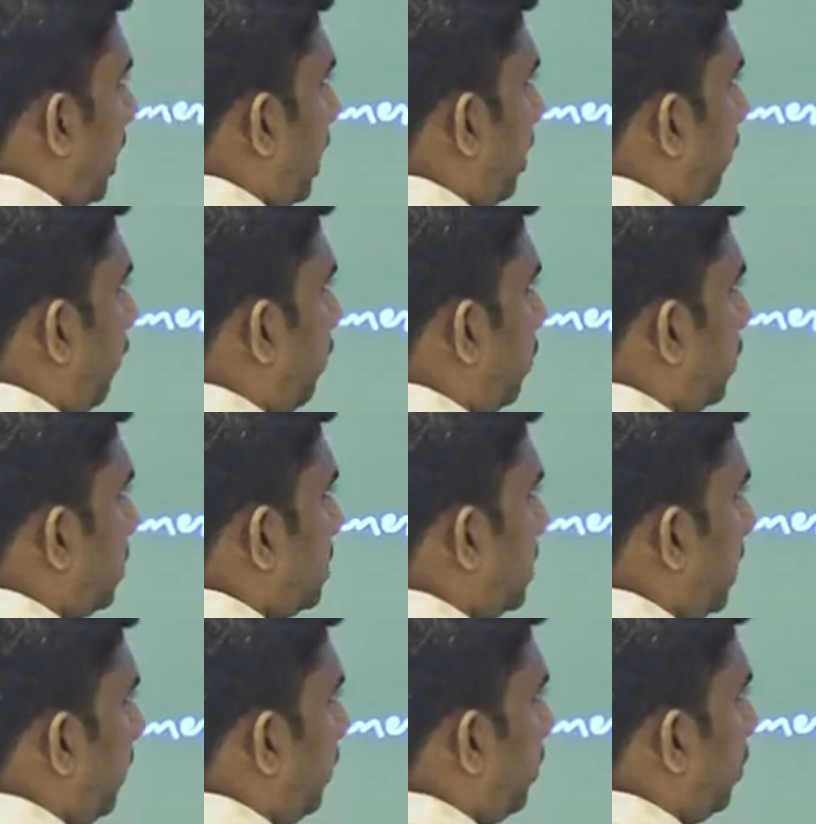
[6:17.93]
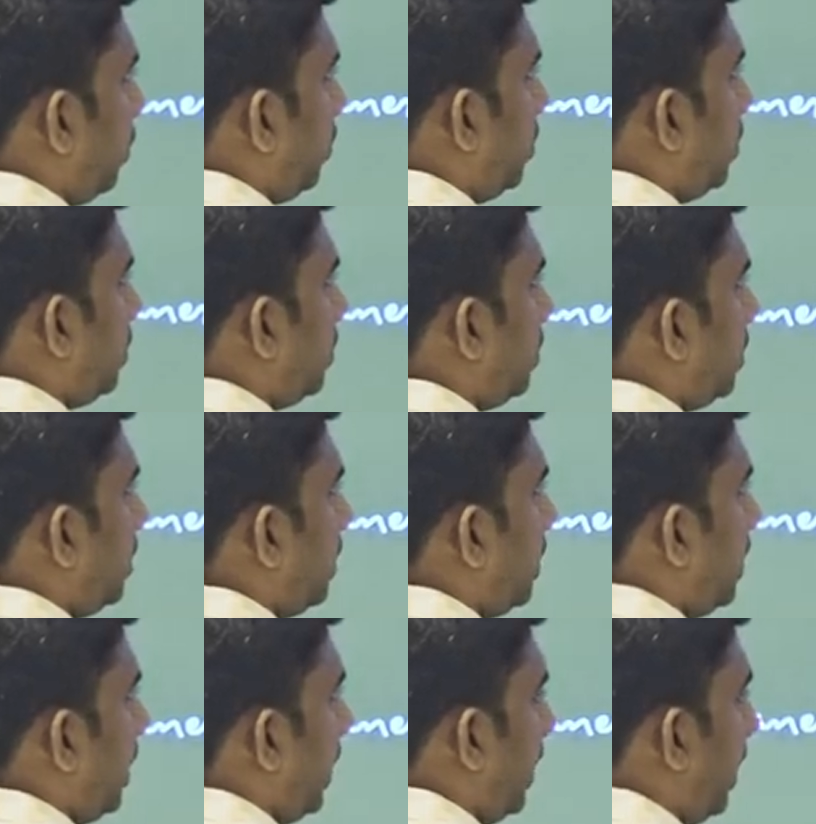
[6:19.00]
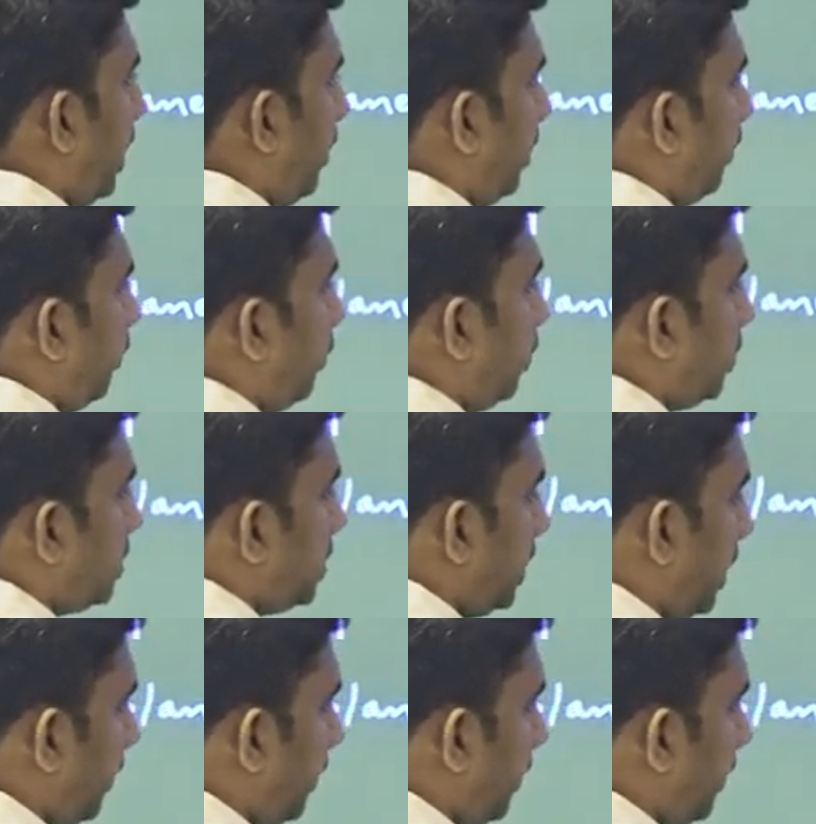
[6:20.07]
I have force F2, and I have a force